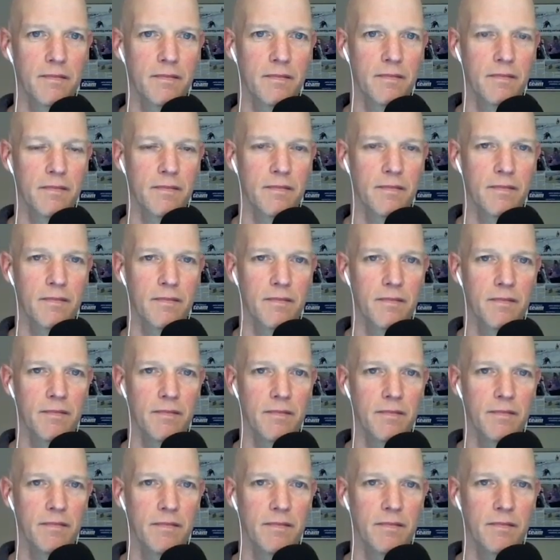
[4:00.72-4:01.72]

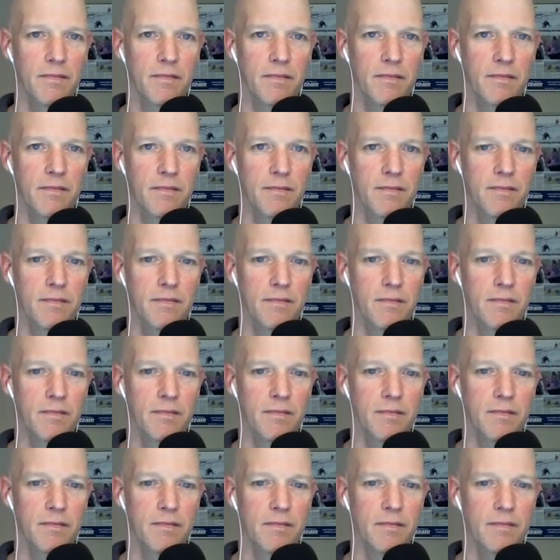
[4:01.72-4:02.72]

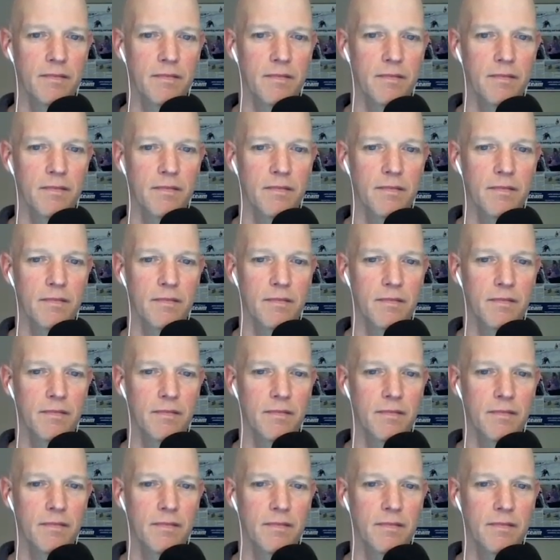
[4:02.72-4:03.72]

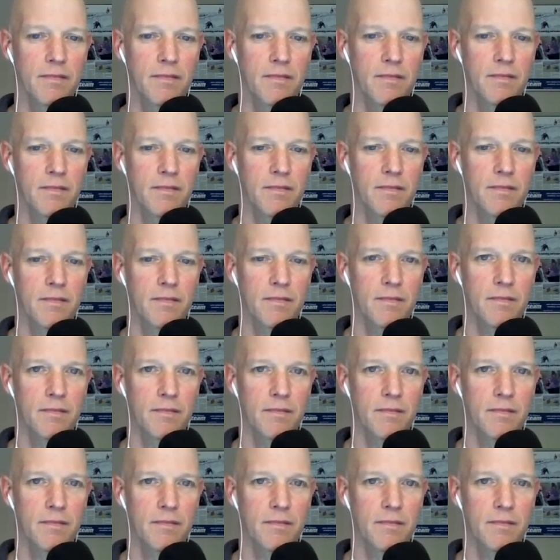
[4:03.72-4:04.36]
The person shown says nothing.